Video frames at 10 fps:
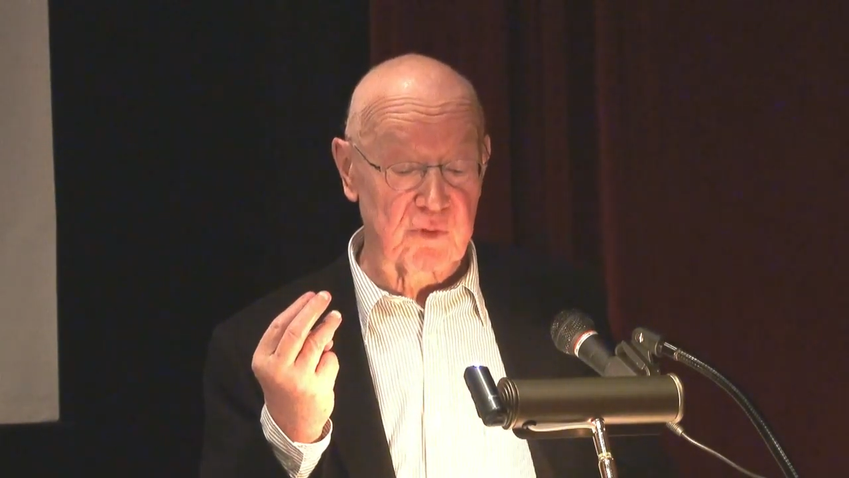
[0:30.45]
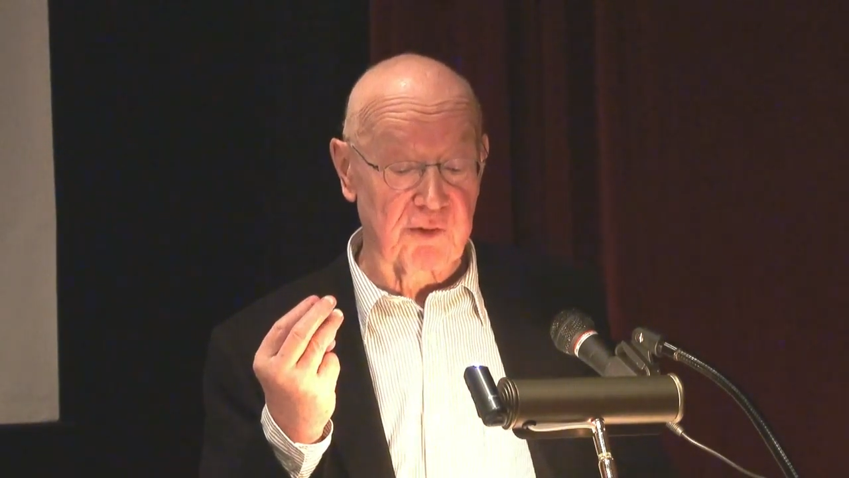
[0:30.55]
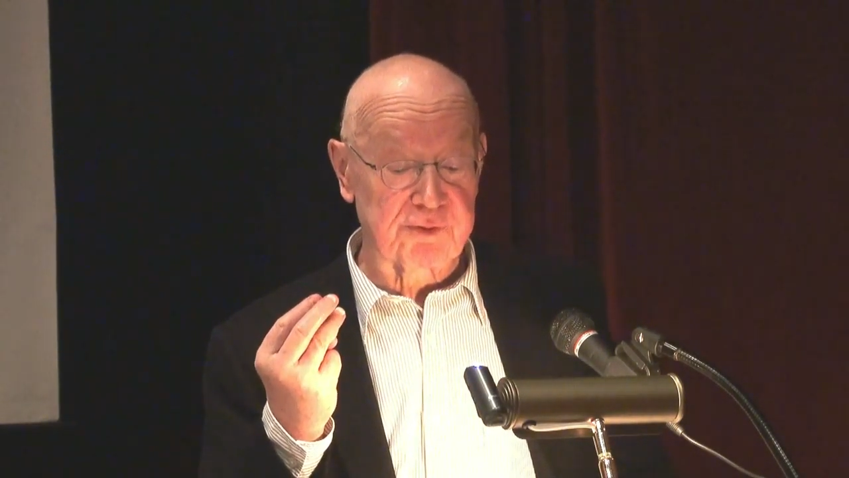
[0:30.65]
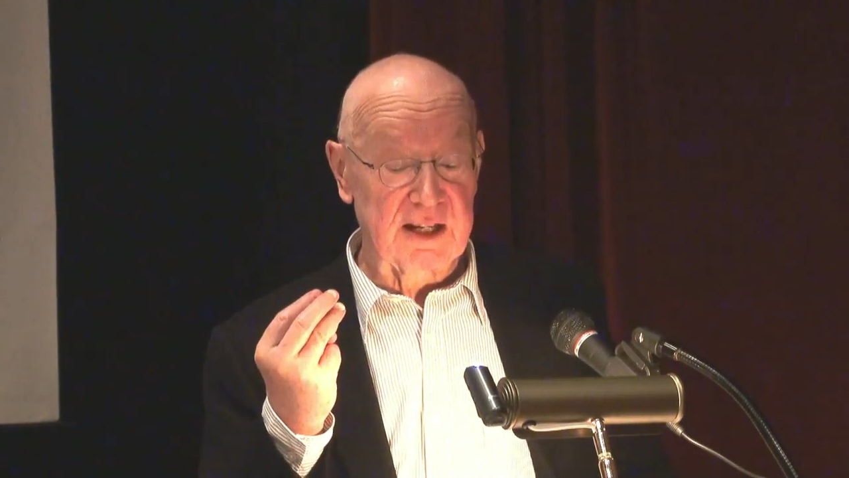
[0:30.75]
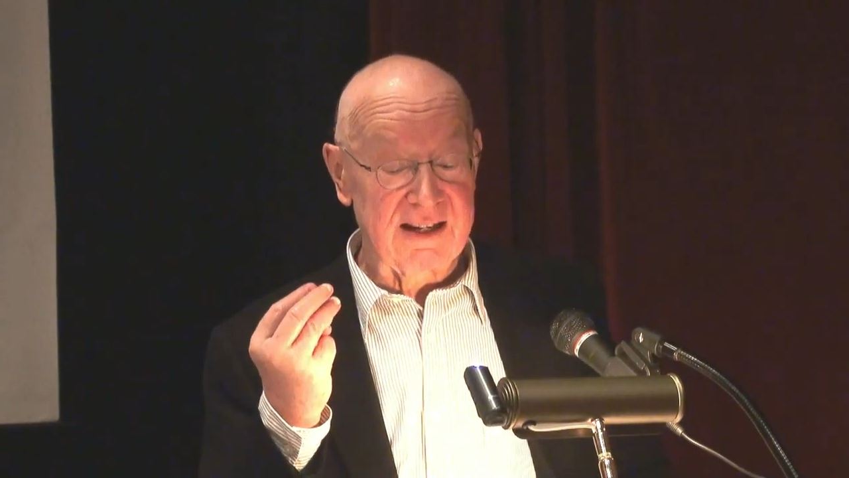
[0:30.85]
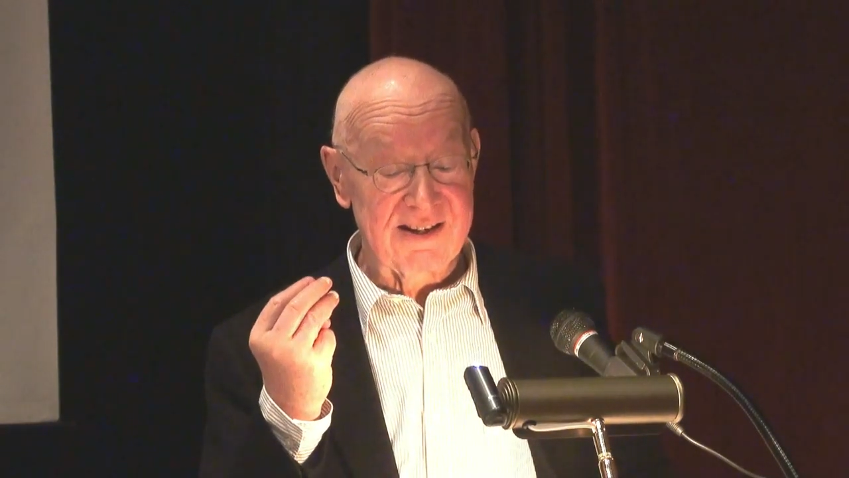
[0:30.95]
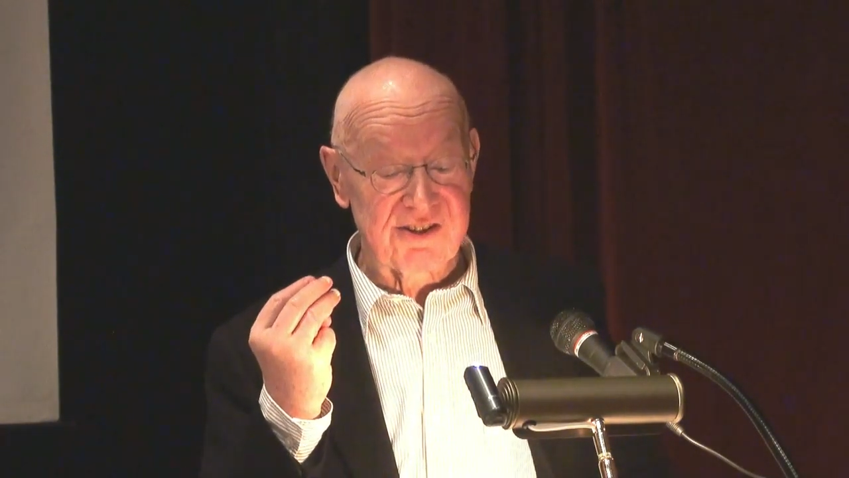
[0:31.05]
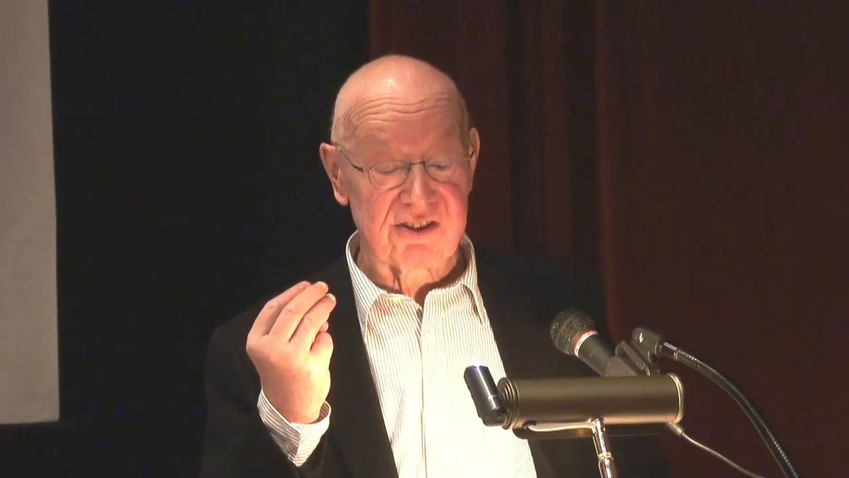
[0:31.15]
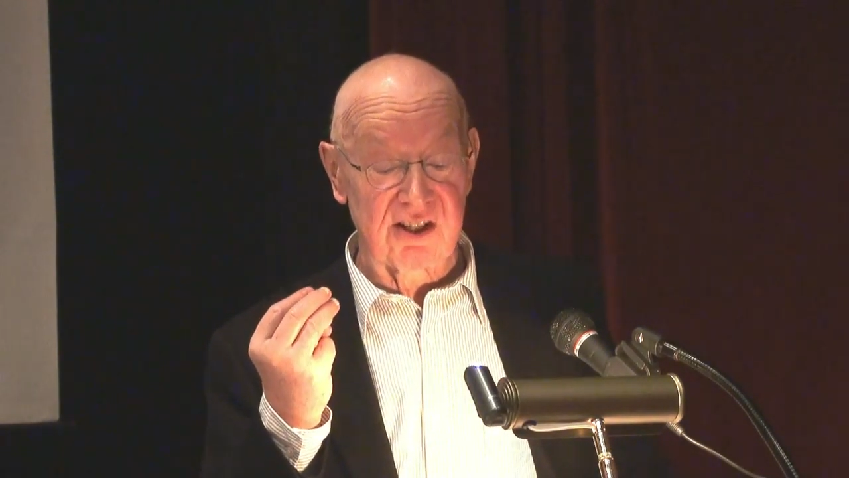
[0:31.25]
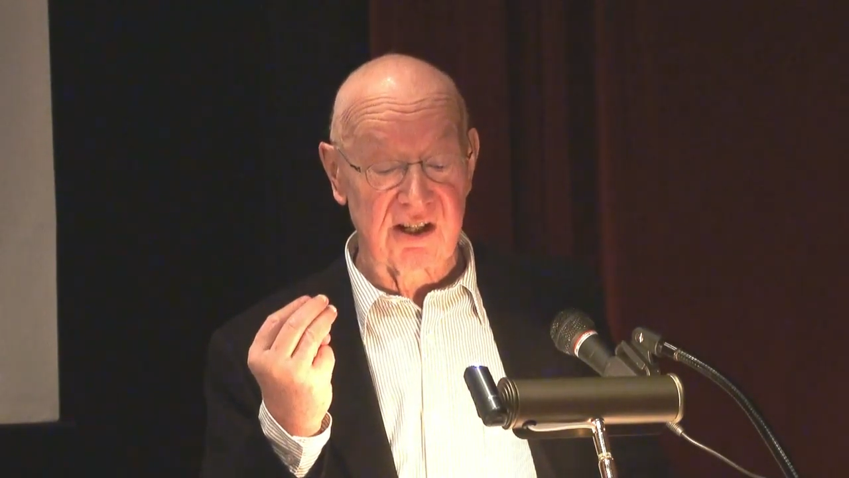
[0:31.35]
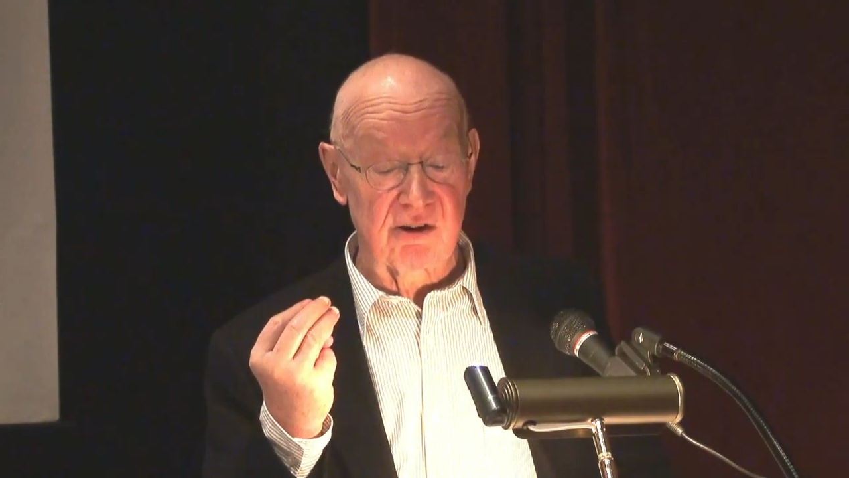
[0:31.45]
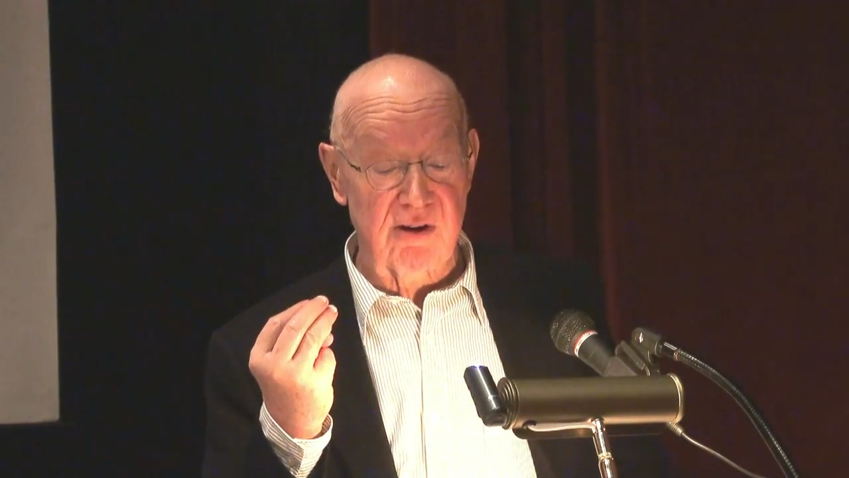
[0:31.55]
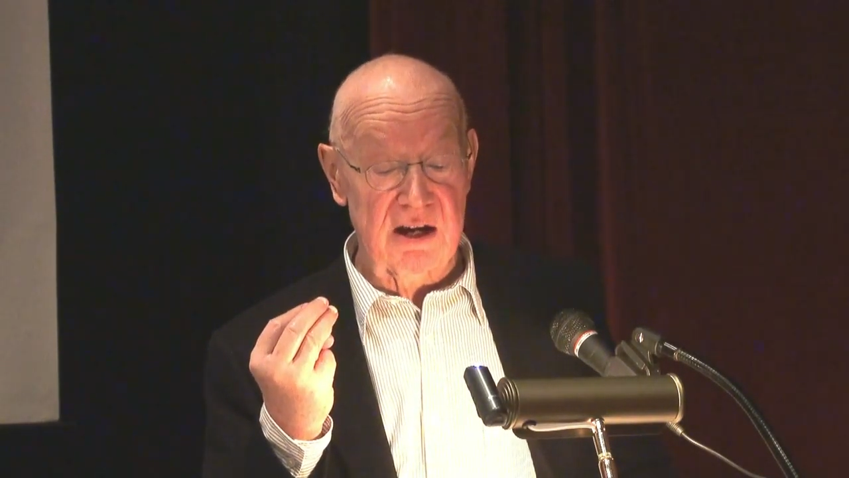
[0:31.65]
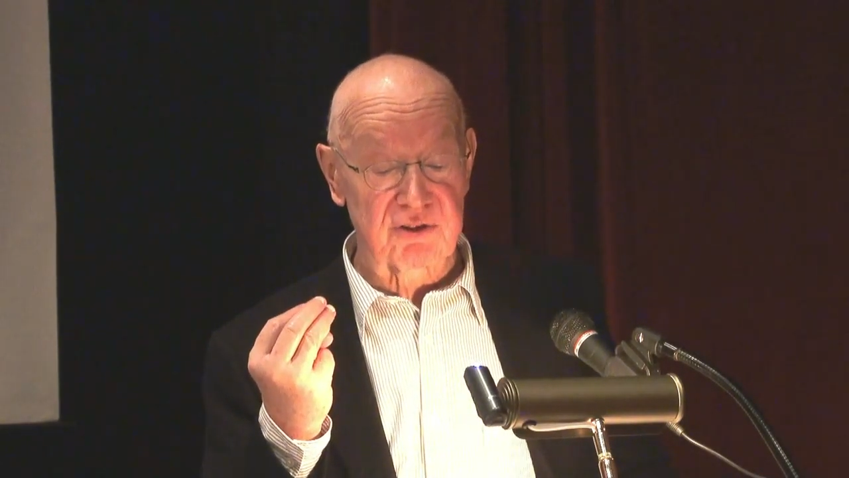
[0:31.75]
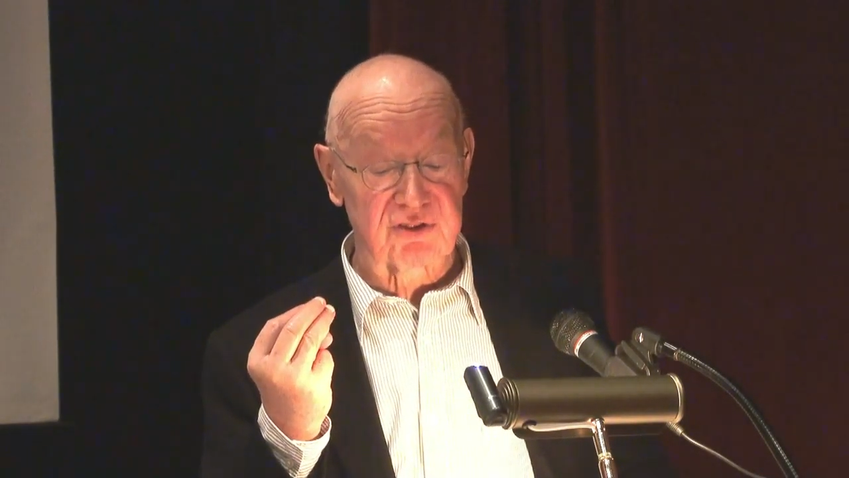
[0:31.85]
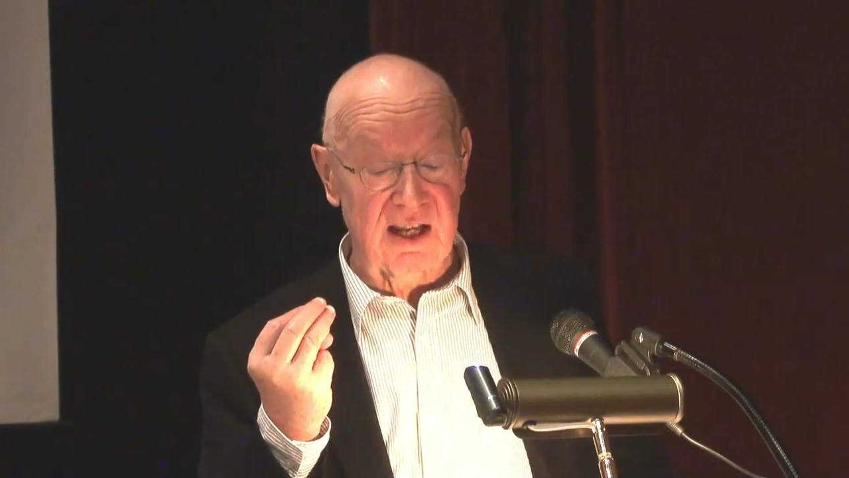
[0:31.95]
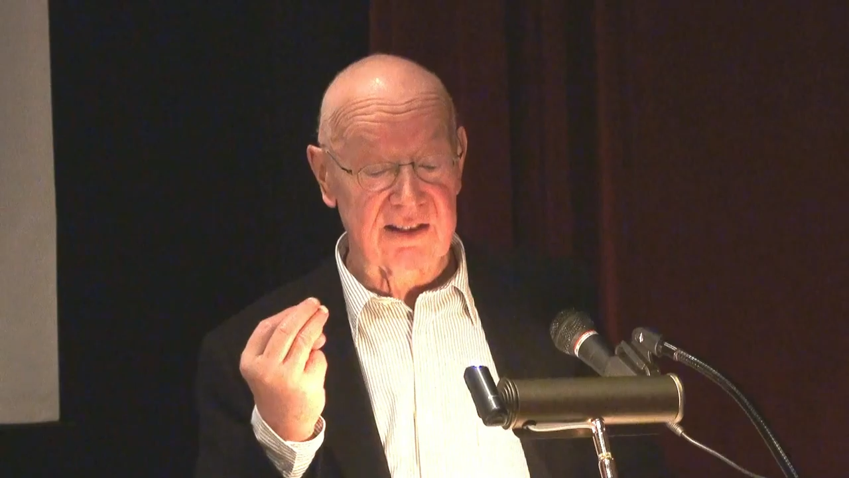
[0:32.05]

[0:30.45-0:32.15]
of Galicia aroused